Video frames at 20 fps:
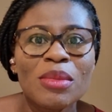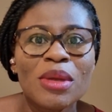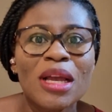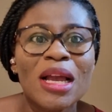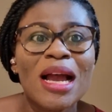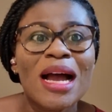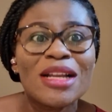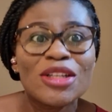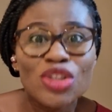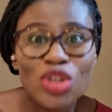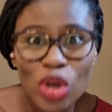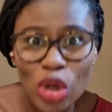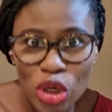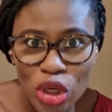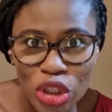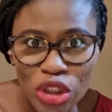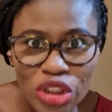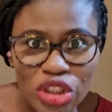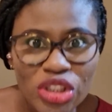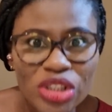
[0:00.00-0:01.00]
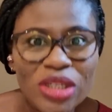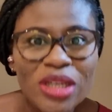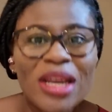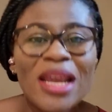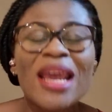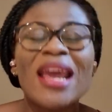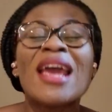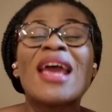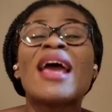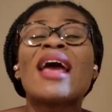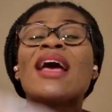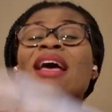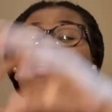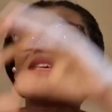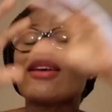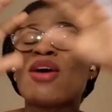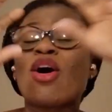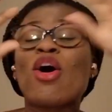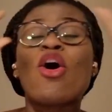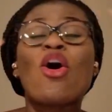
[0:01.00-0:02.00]
cardiology.
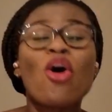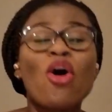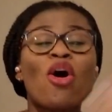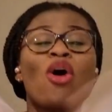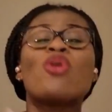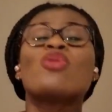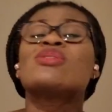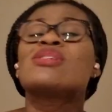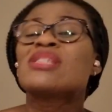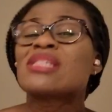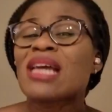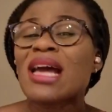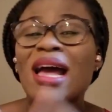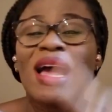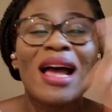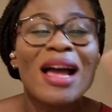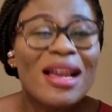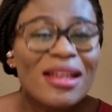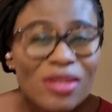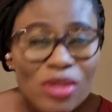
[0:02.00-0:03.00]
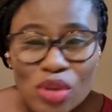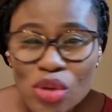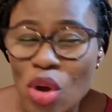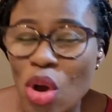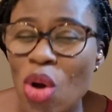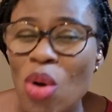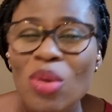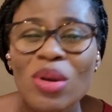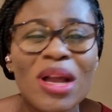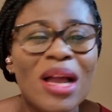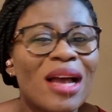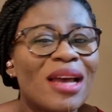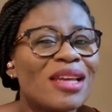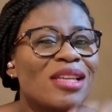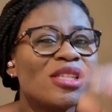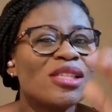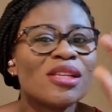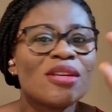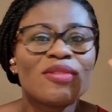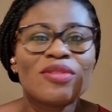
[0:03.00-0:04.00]
All scans, all
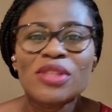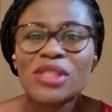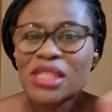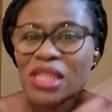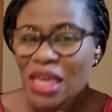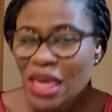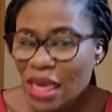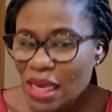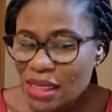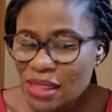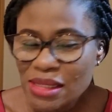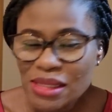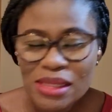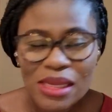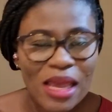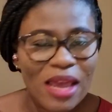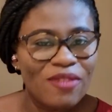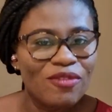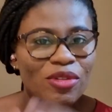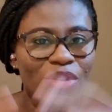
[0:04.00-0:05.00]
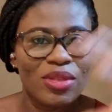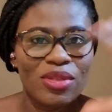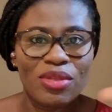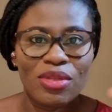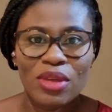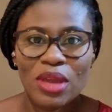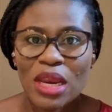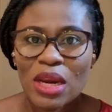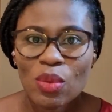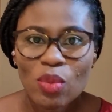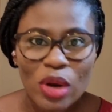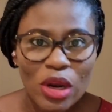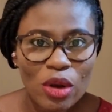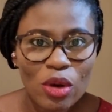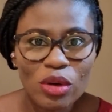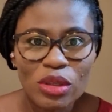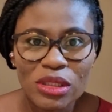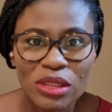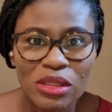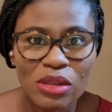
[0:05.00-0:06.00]
kinds of tests, everything were
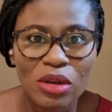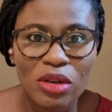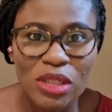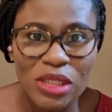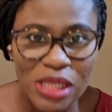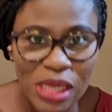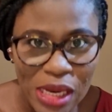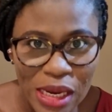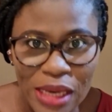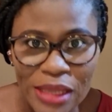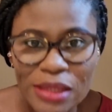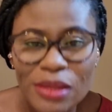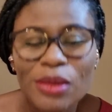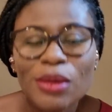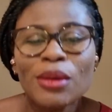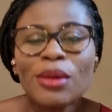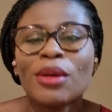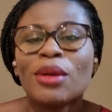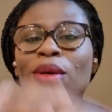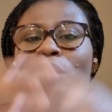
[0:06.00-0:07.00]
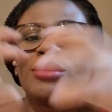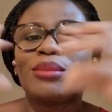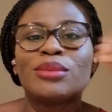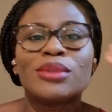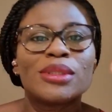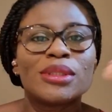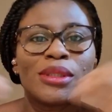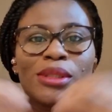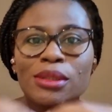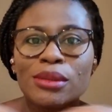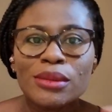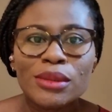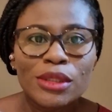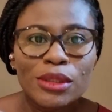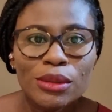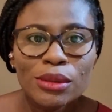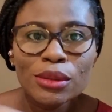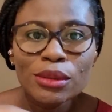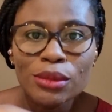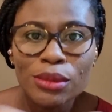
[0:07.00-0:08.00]
conducted. We still did
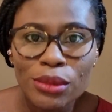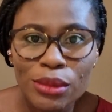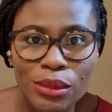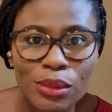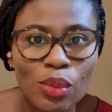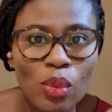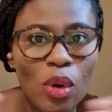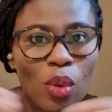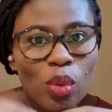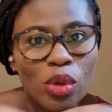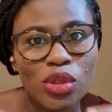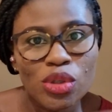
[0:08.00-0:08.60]
not know what was